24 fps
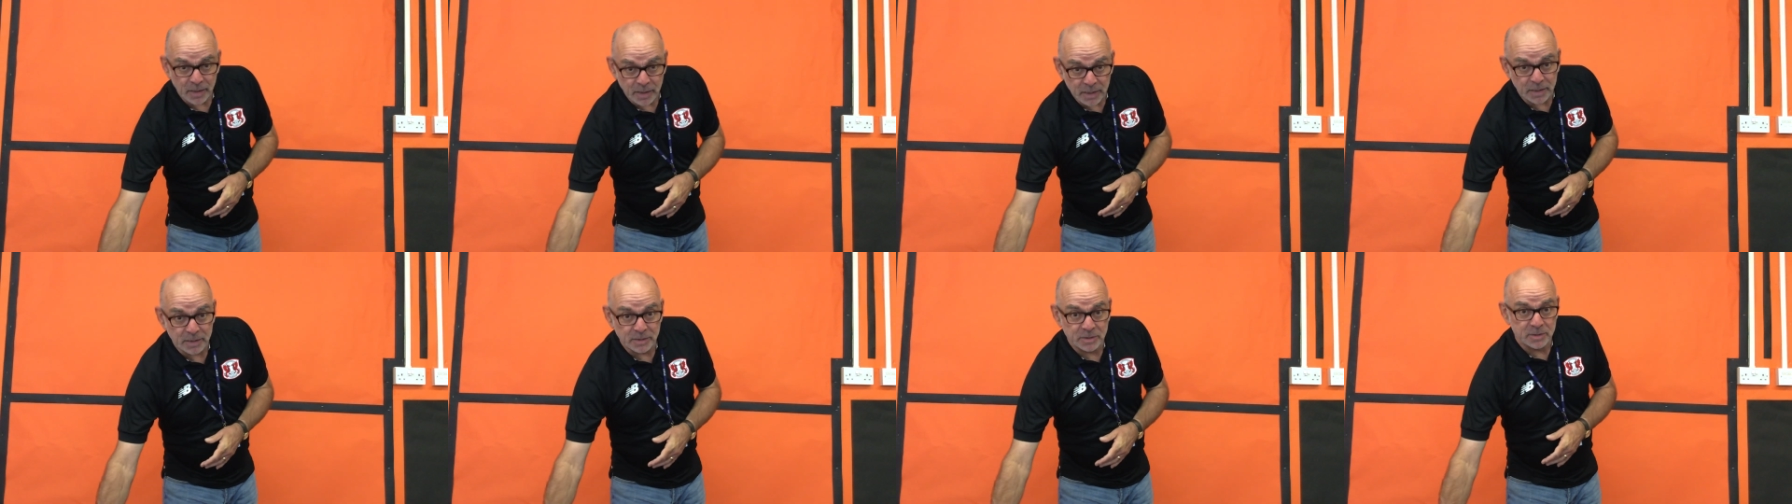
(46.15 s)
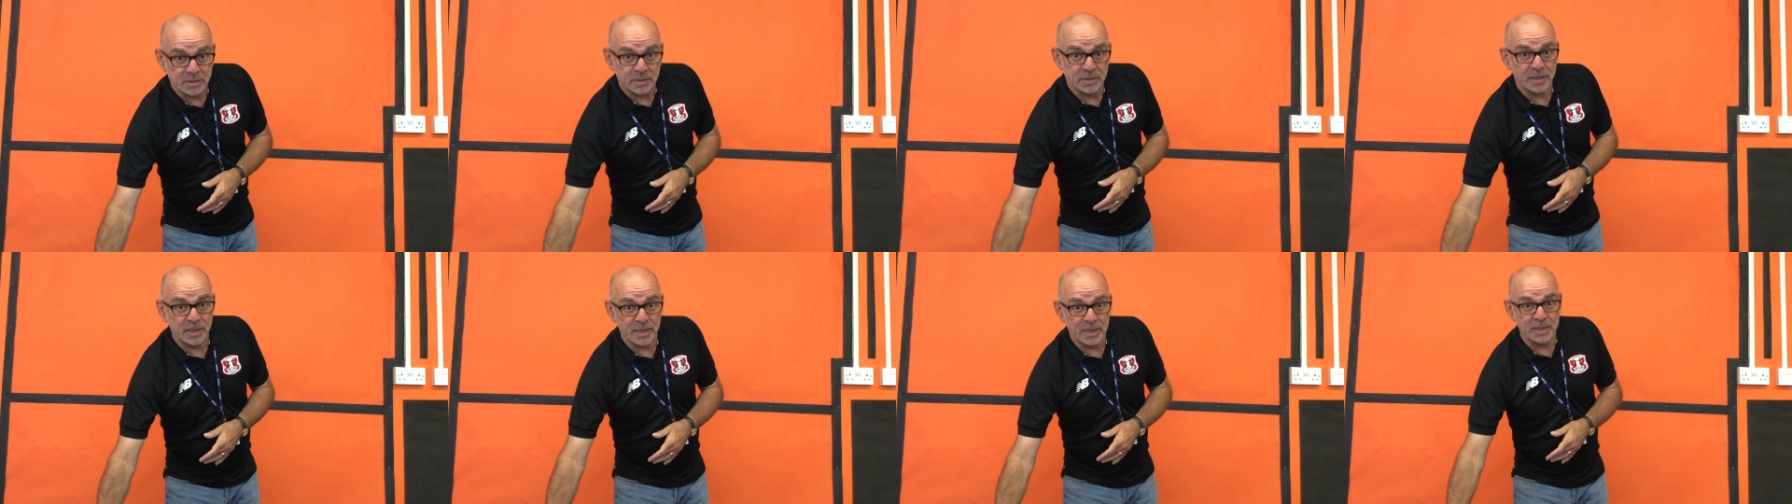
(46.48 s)
It's,
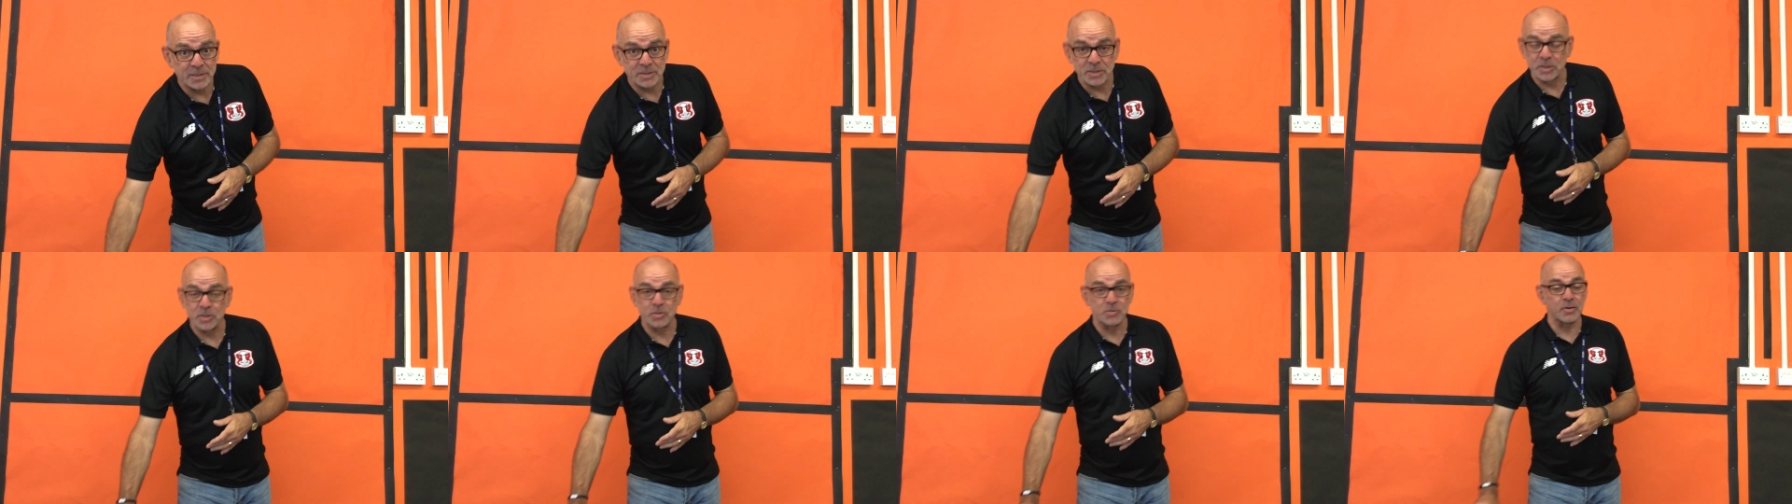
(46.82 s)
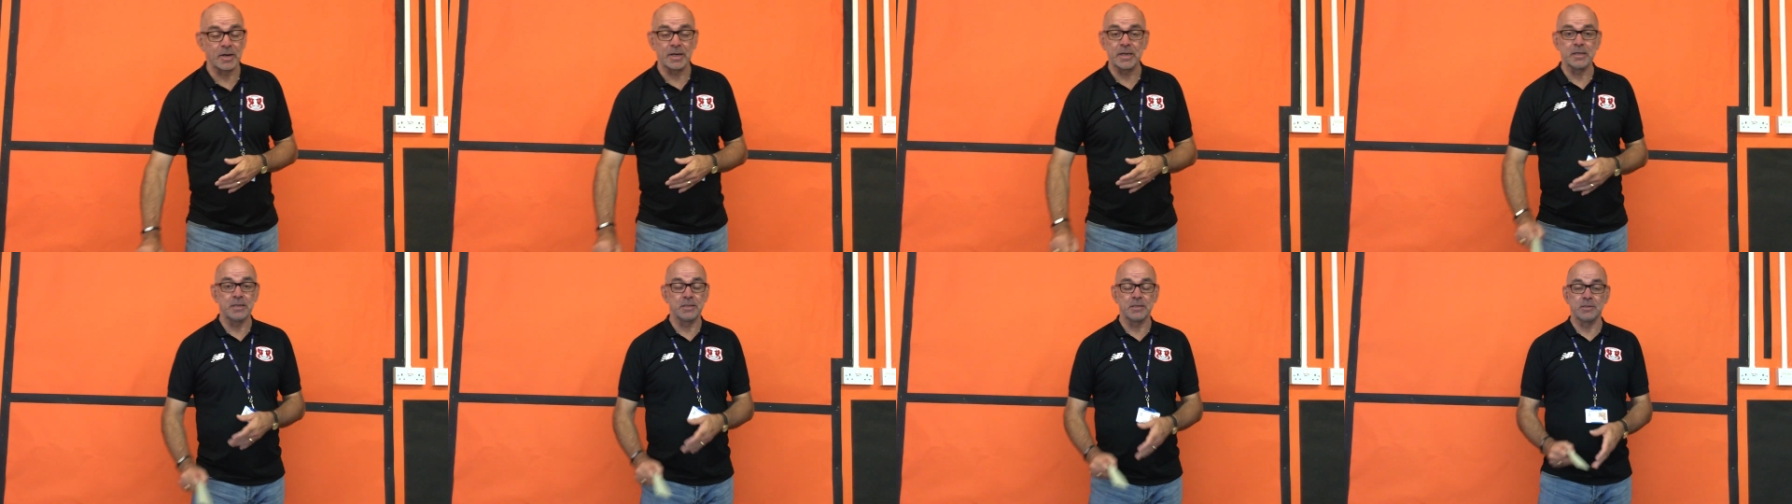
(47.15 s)
it's a
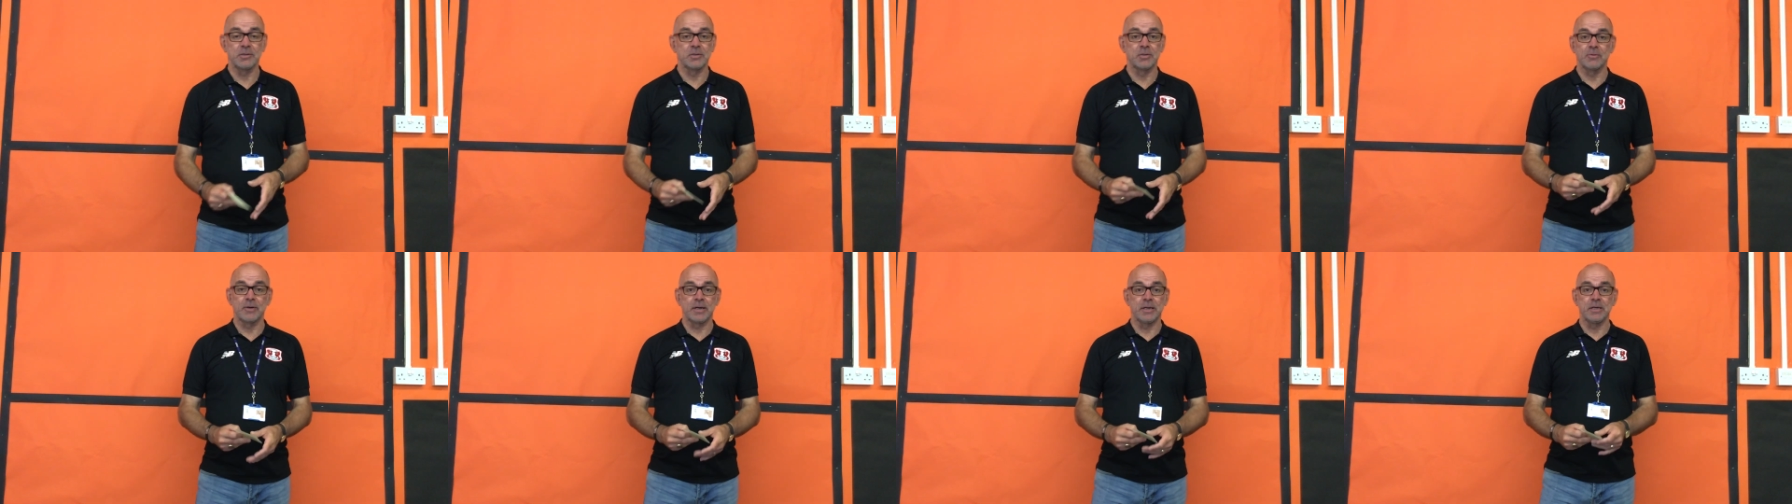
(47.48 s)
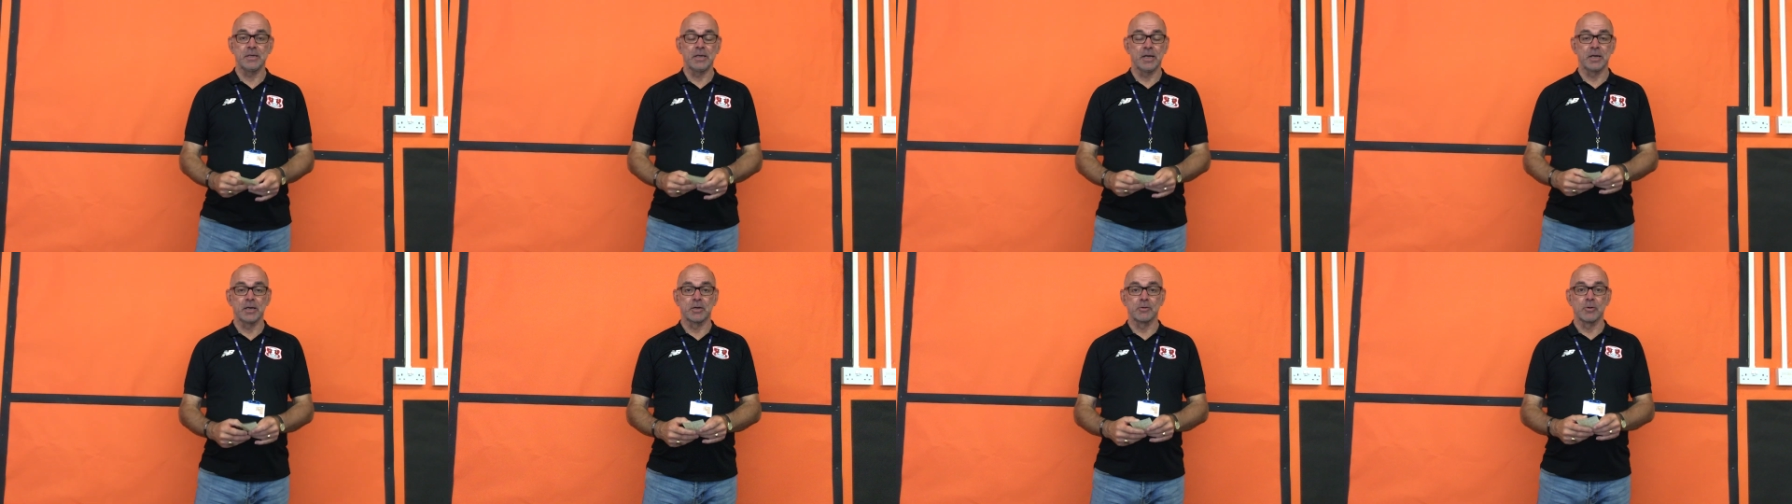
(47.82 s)
great,
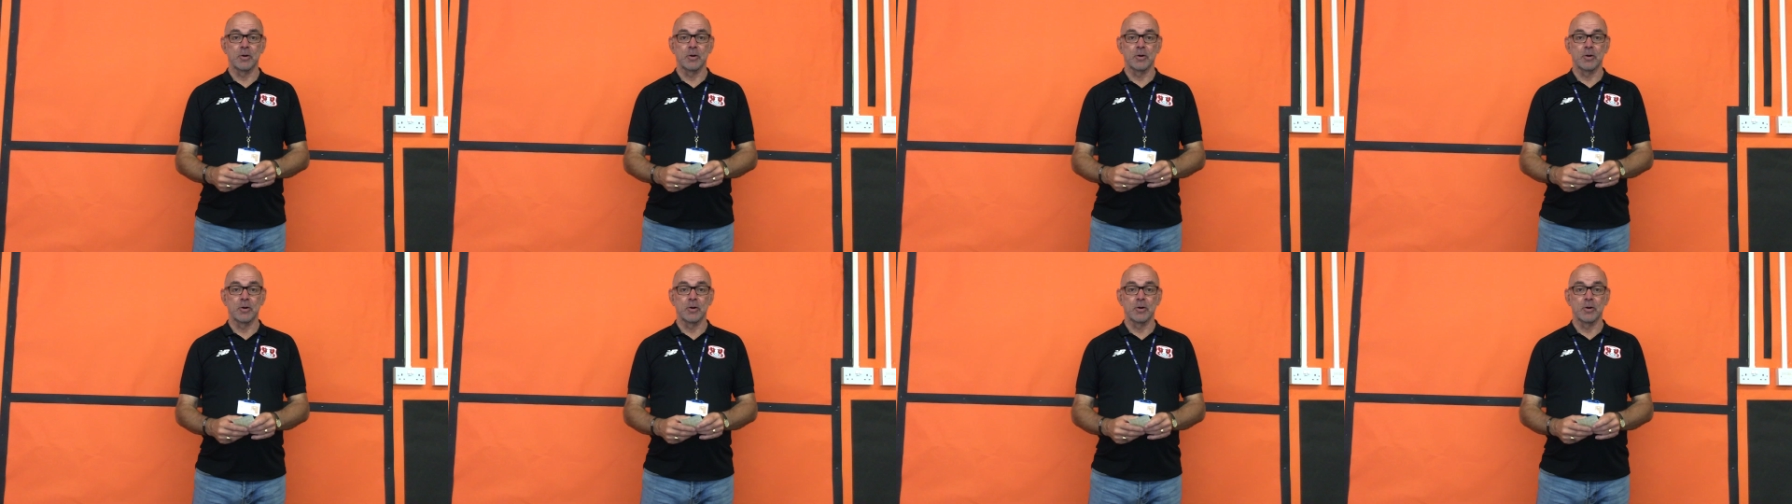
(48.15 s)
great year